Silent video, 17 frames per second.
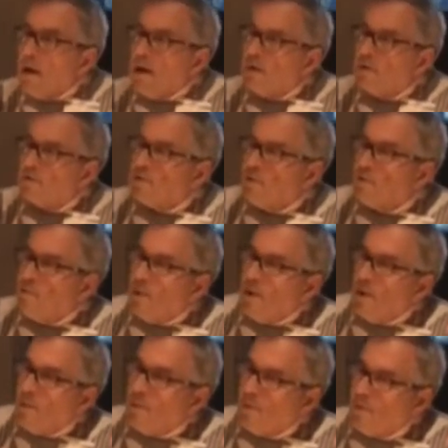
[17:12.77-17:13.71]
And so
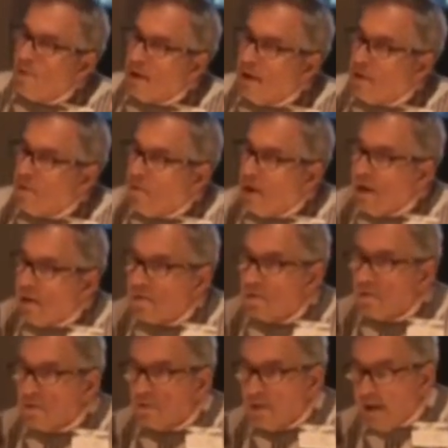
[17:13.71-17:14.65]
people like
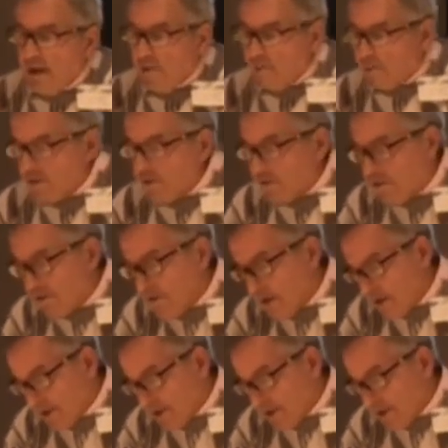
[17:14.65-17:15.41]
Grant, Lee was